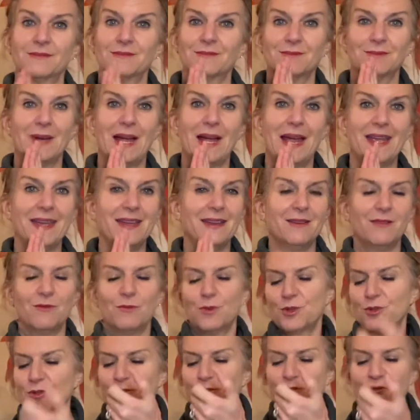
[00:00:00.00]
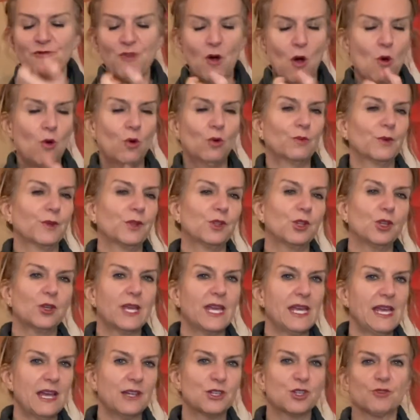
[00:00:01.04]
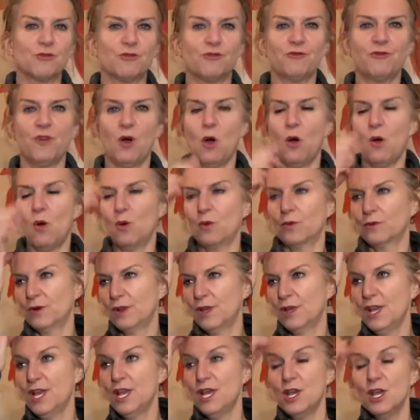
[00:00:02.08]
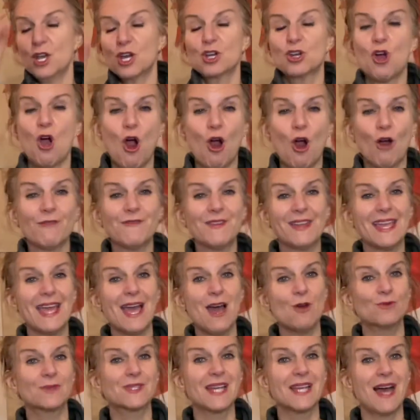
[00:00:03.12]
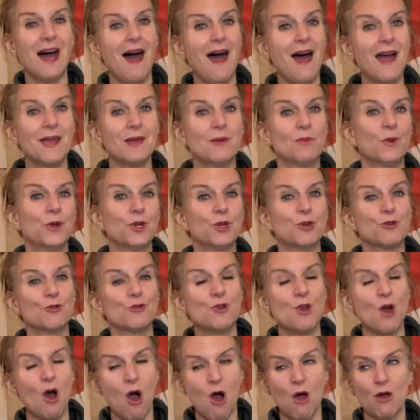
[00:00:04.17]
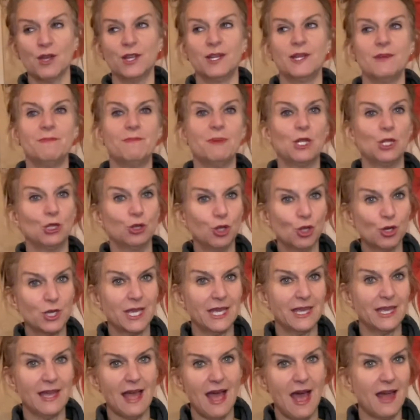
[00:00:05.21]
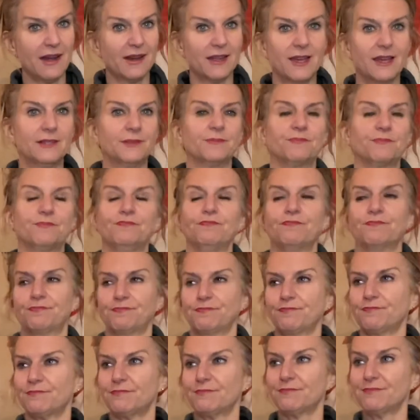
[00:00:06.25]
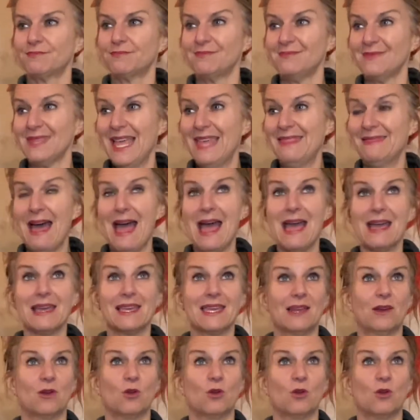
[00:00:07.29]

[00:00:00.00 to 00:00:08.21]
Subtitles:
right? With your phone, with looking at your phone. Carving out time when you're not going to be looking at it. And that